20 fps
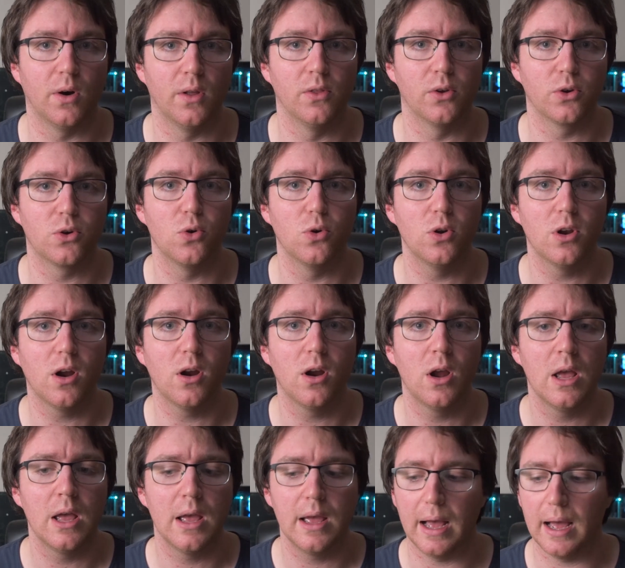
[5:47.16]
on the cooler,
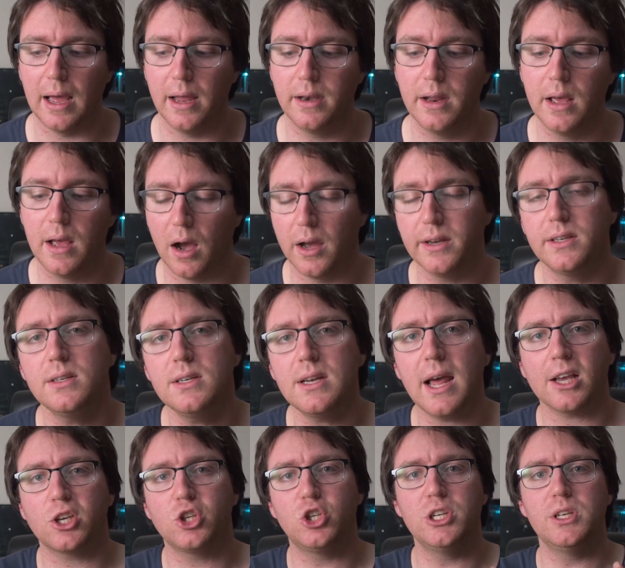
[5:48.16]
and I didn't
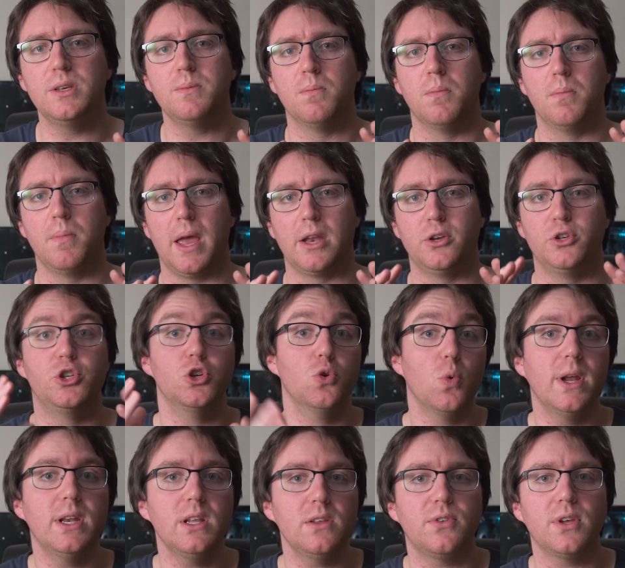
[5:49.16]
actually do
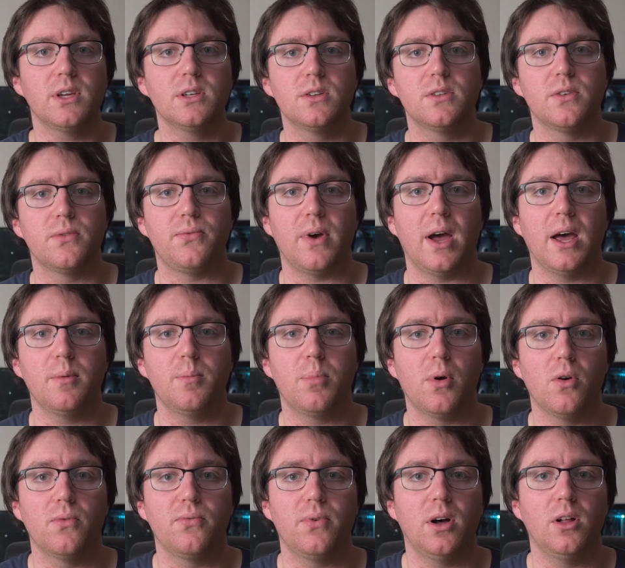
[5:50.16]
anything to the fan
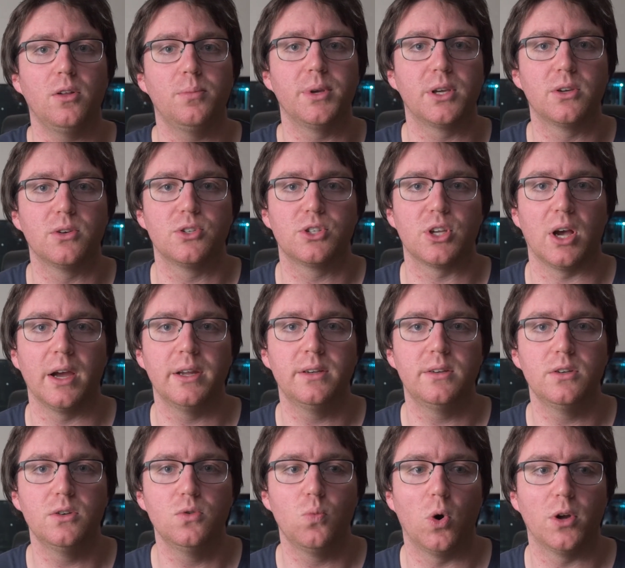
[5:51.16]
profile because I
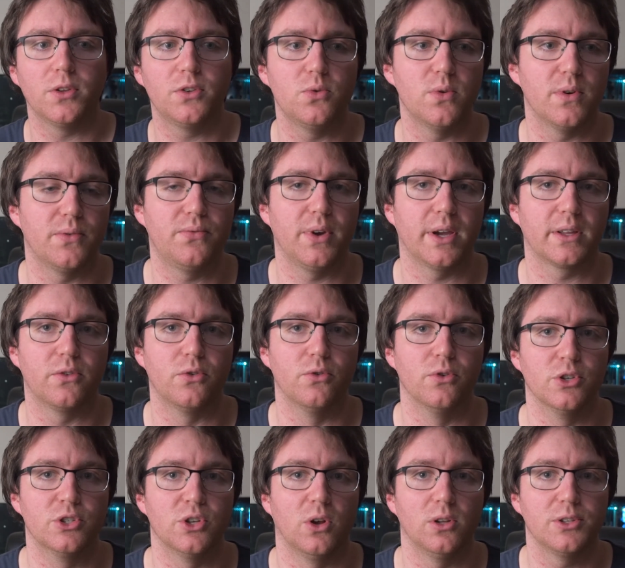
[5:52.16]
didn't want to affect the
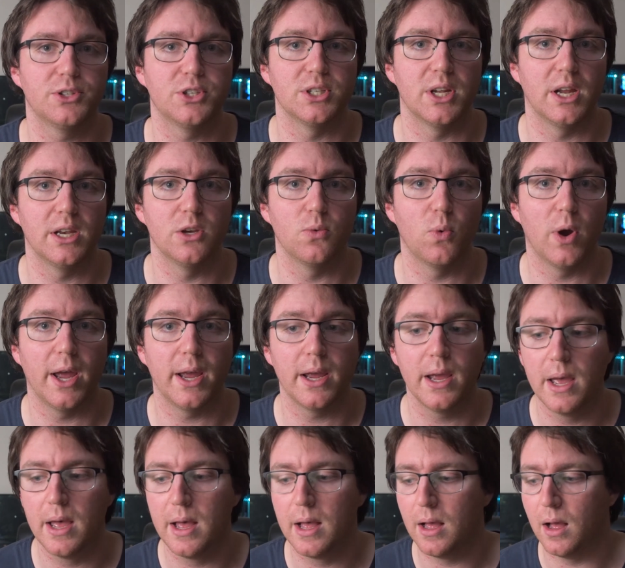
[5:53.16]
results in any way.
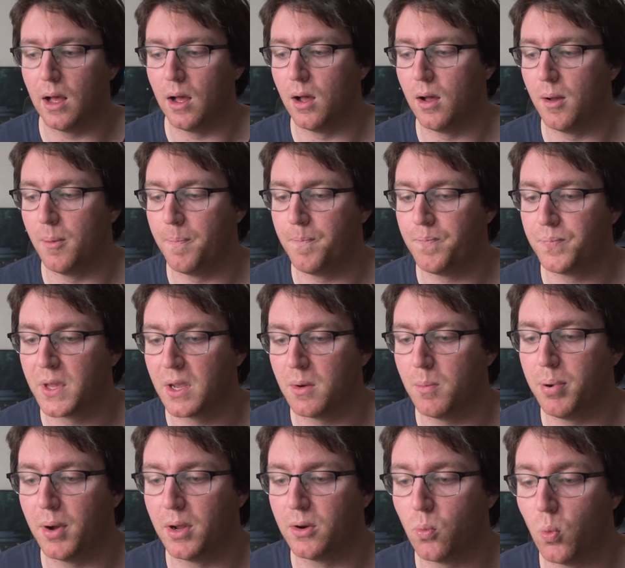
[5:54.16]
Um,
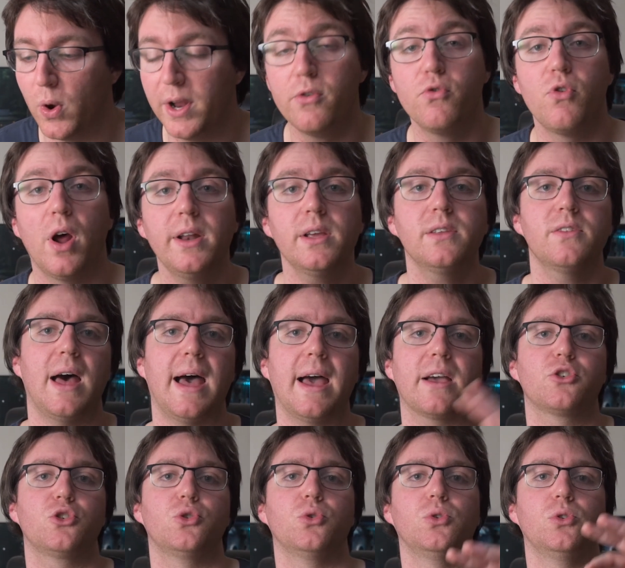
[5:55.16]
but when running the
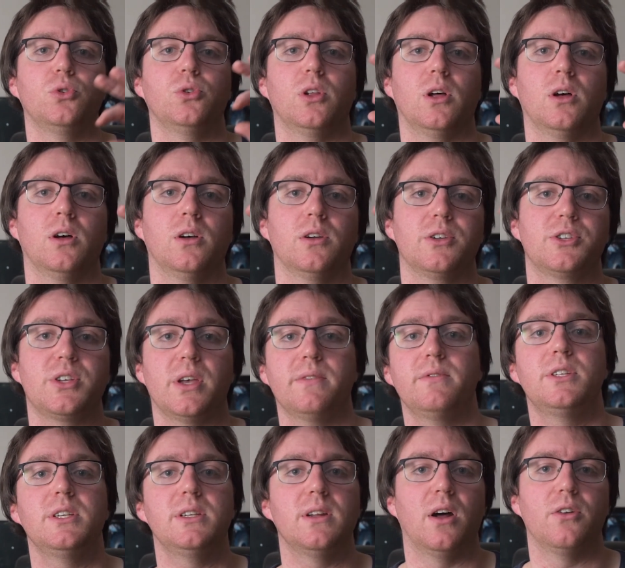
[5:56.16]
actual uh,
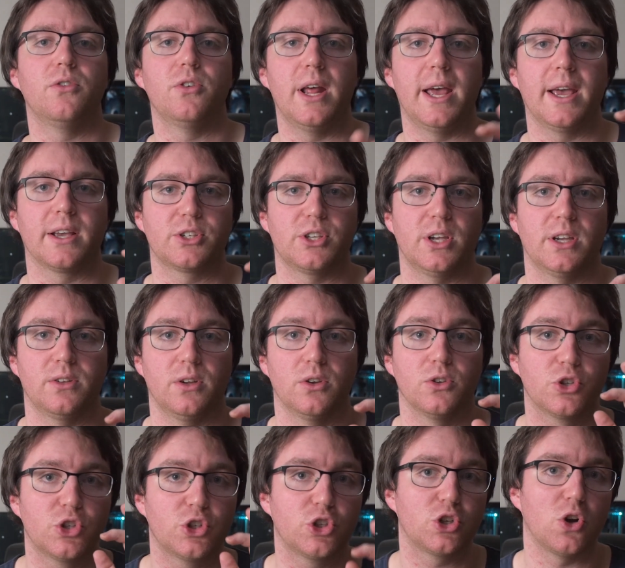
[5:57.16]
1700X at a
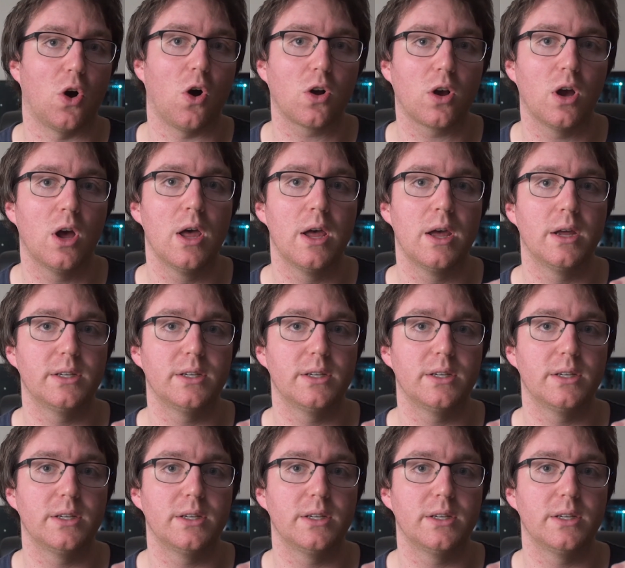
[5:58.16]
stock